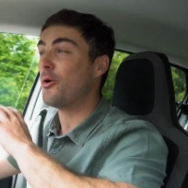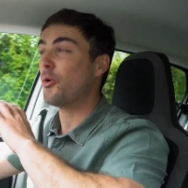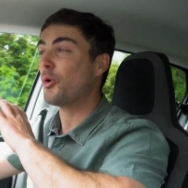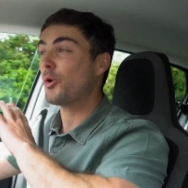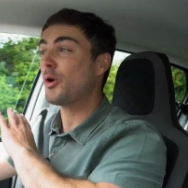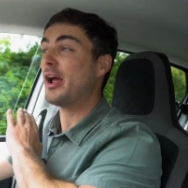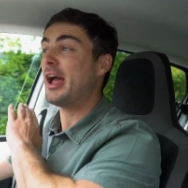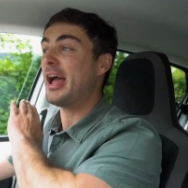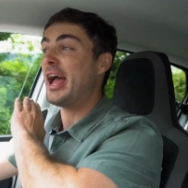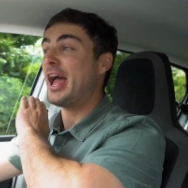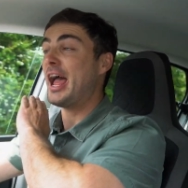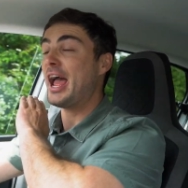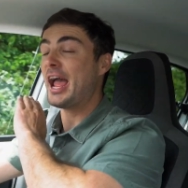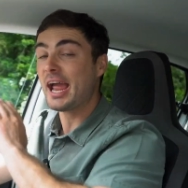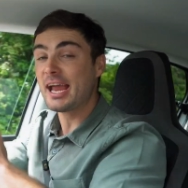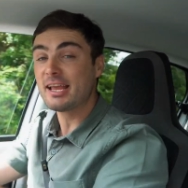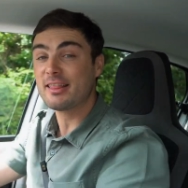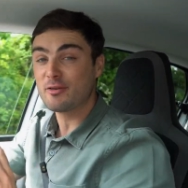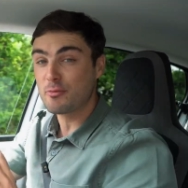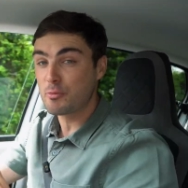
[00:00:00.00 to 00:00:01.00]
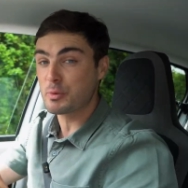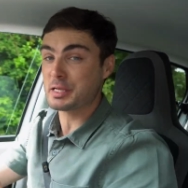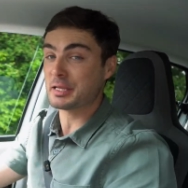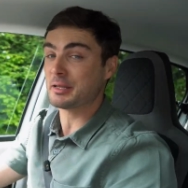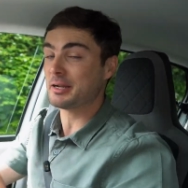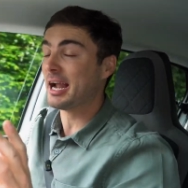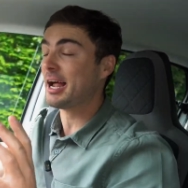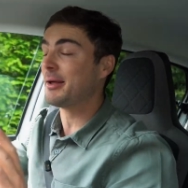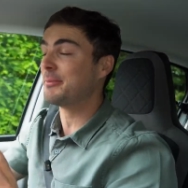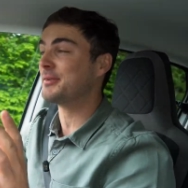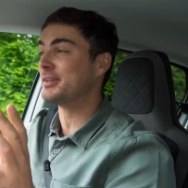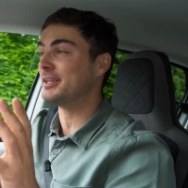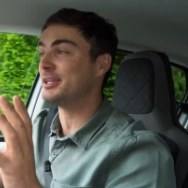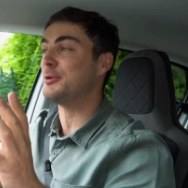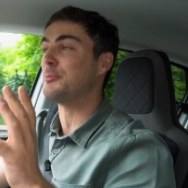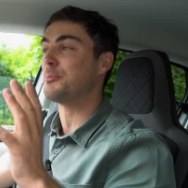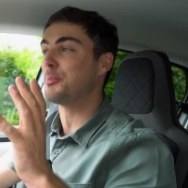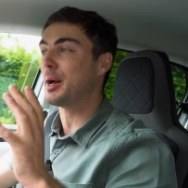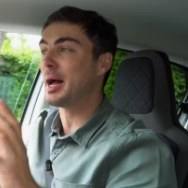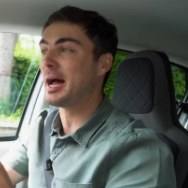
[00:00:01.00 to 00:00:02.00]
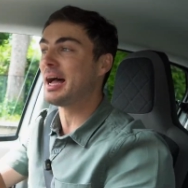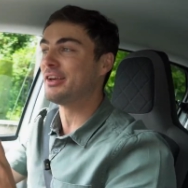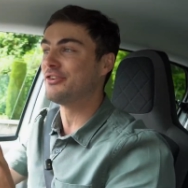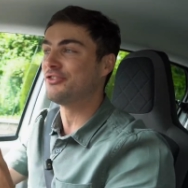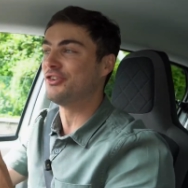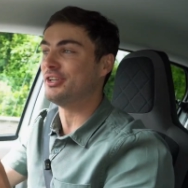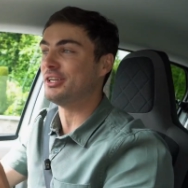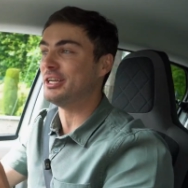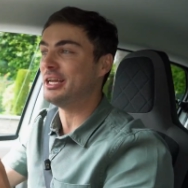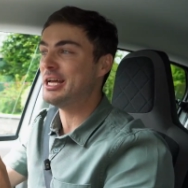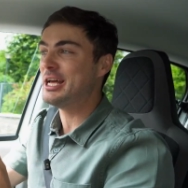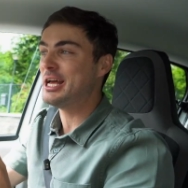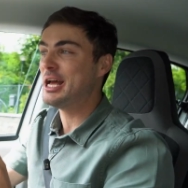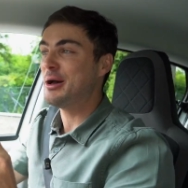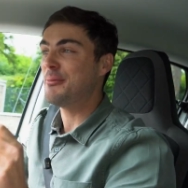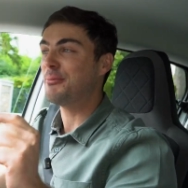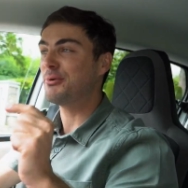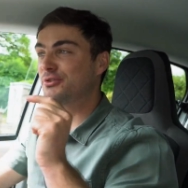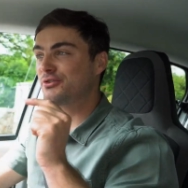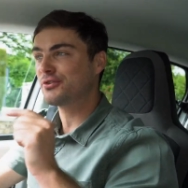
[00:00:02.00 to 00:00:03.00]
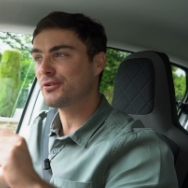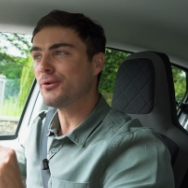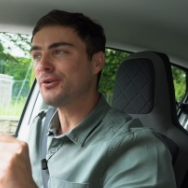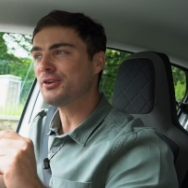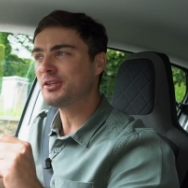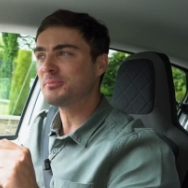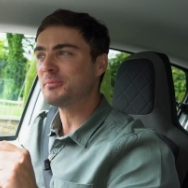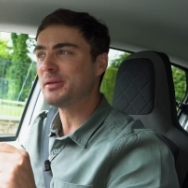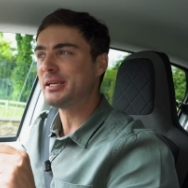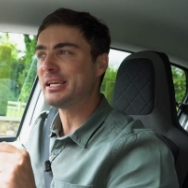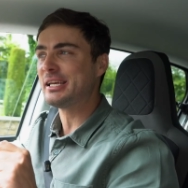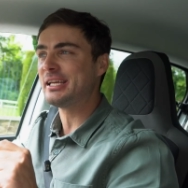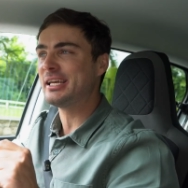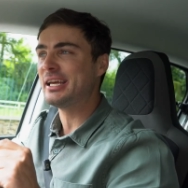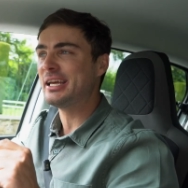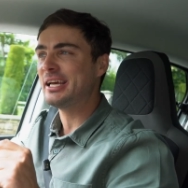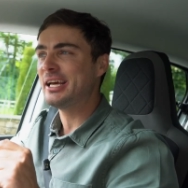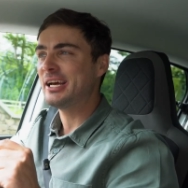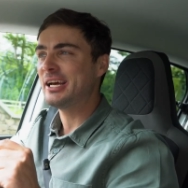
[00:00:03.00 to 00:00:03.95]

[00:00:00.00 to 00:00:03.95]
or hate them with an absolute passion. But trust me,